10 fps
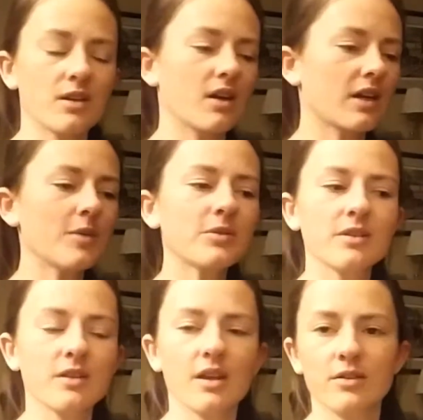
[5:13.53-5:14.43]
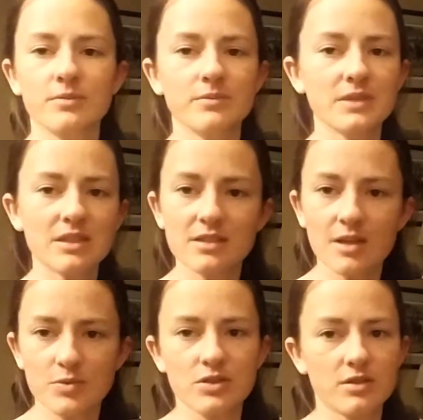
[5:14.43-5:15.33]
There are a couple of the other
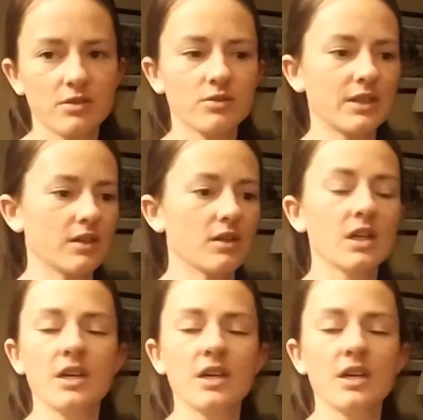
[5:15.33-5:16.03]
misconceptions that you'll hear,